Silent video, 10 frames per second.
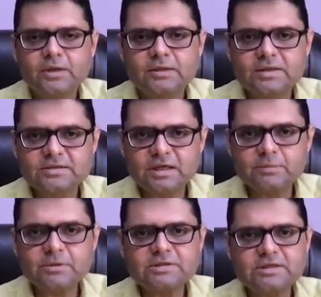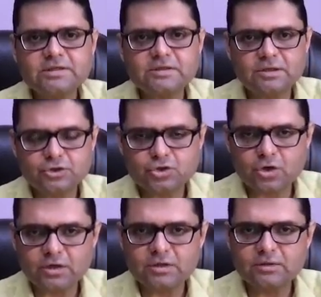The syllabus is
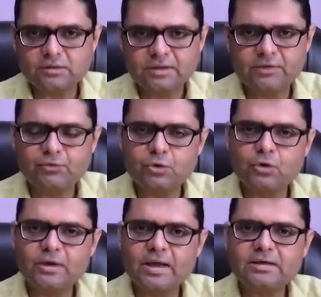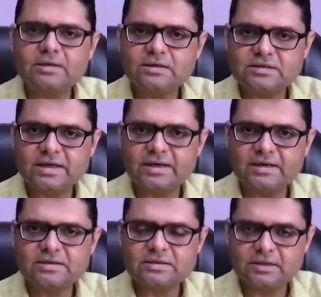short if you look at
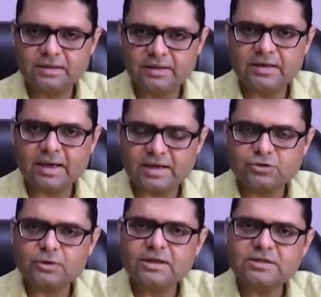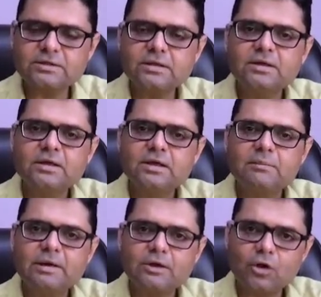genetics in isolation,
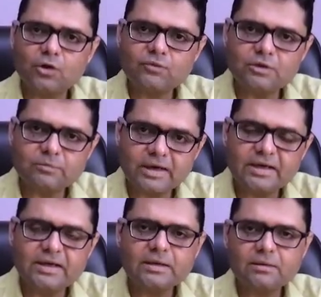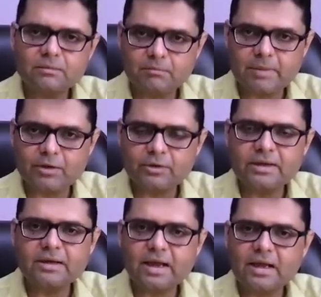but along with breeding,
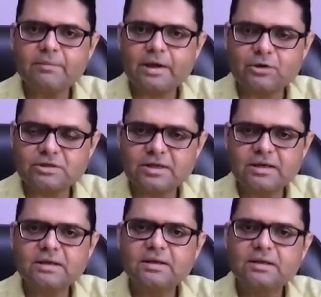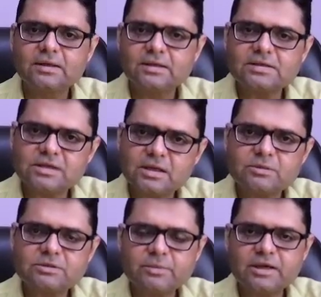biotech and biostat, the
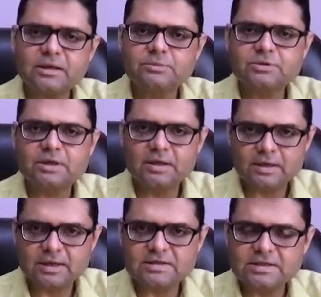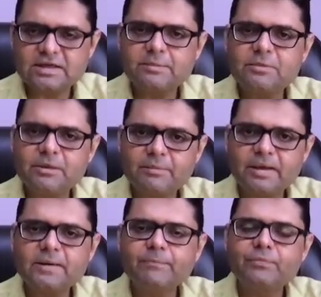syllabus becomes considerably
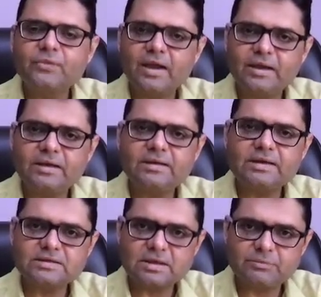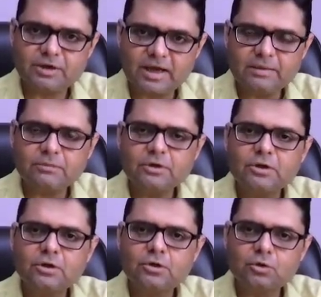big and it takes some time
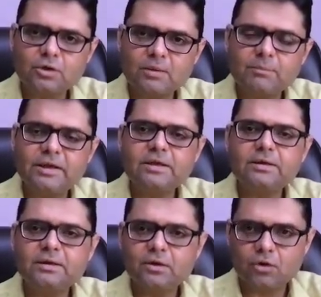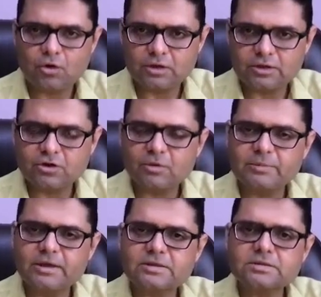to complete all the
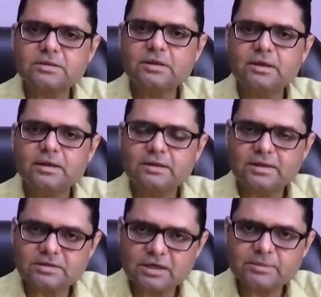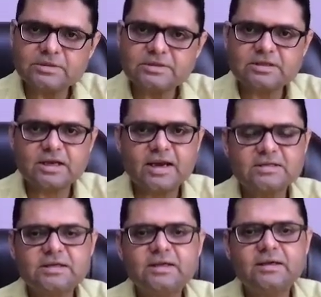topics. The syllabus is
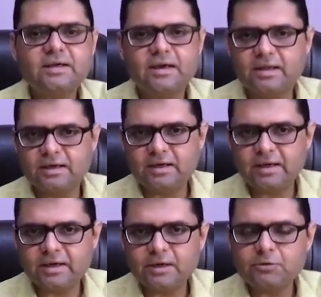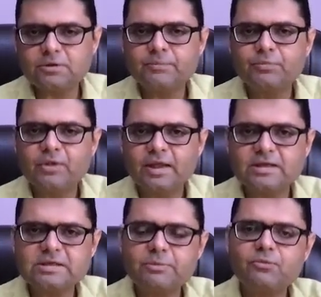largely clearly laid out
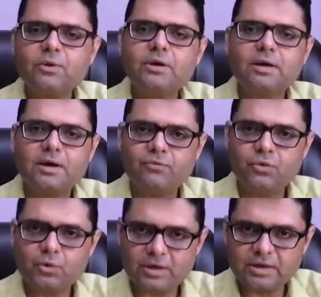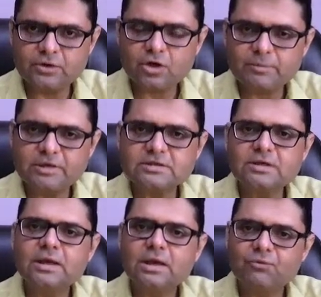except for a few hidden topics
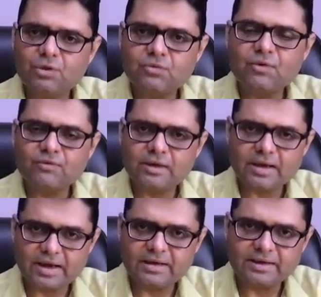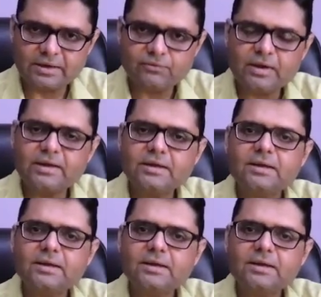which we will identify.